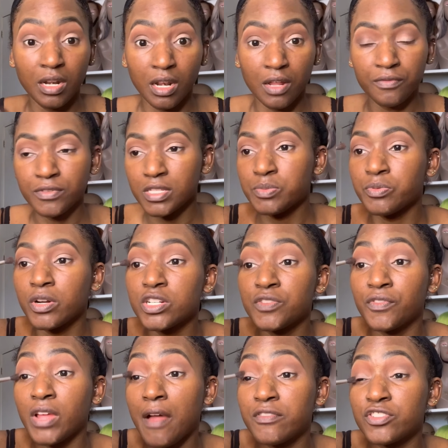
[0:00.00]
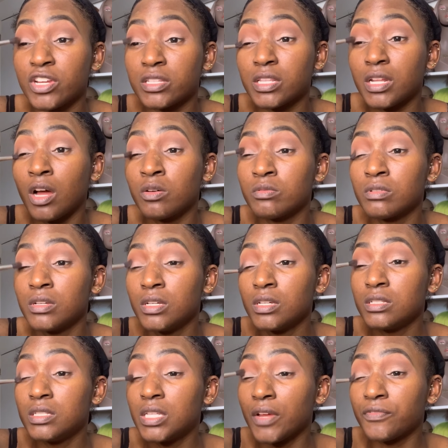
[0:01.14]
Love this brush. If you haven't checked it out,
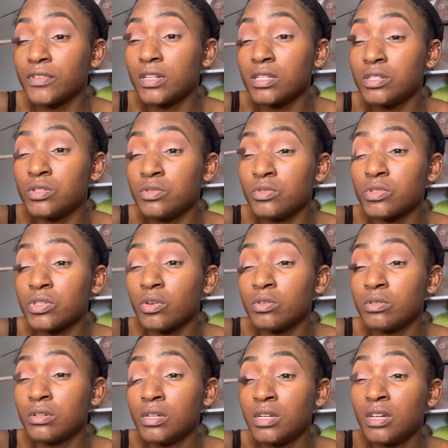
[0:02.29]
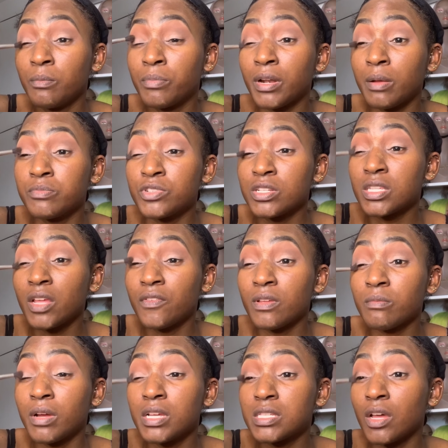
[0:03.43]
definitely do so. But I'm just giving
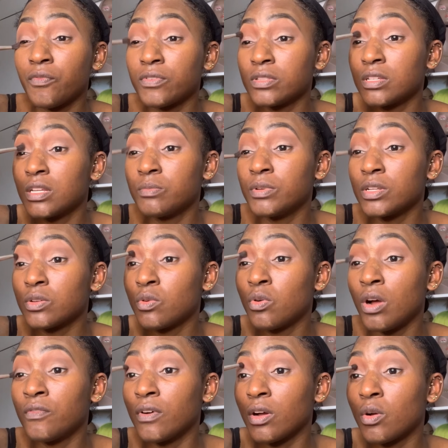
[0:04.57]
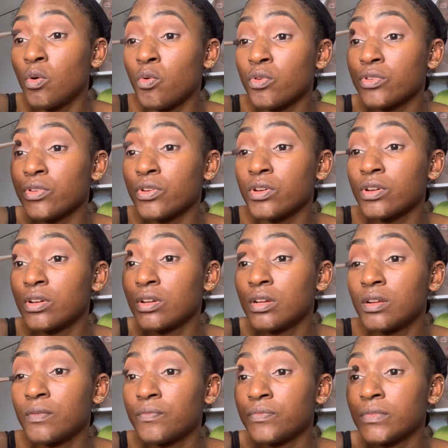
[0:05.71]
myself a little bit of a corner
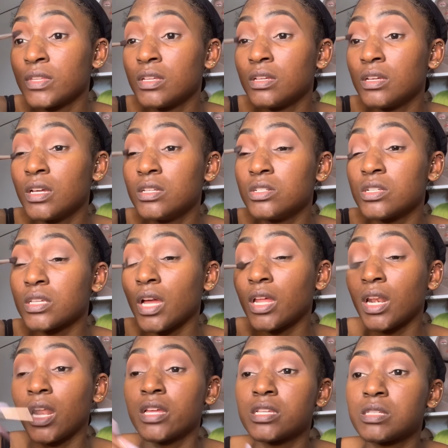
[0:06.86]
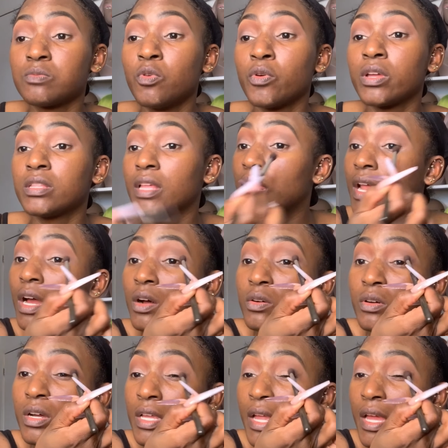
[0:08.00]
and just kind of like smoking that
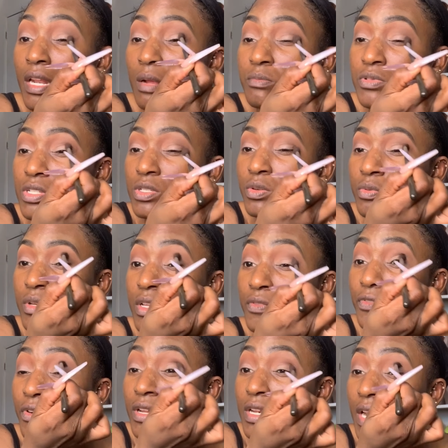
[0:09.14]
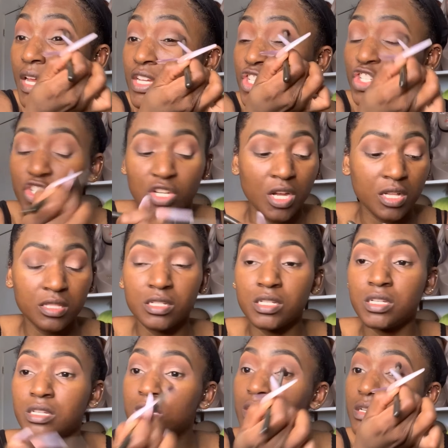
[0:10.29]
out. Again, I'm just going for a nice
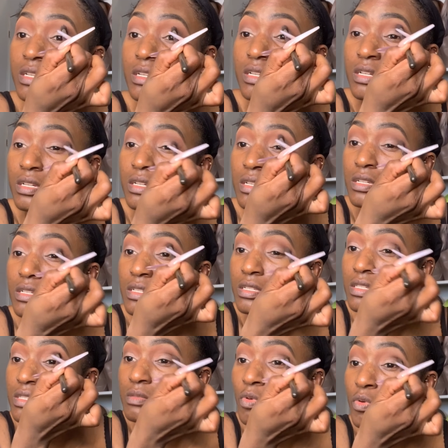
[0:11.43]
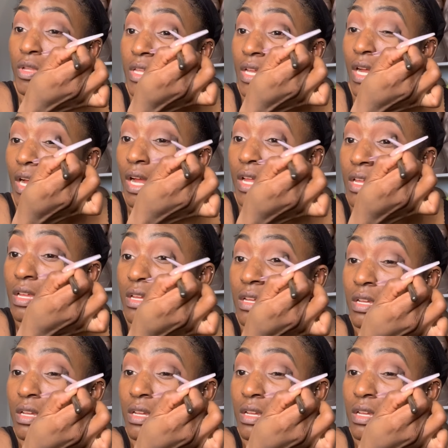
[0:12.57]
chocolatey, smoky eye.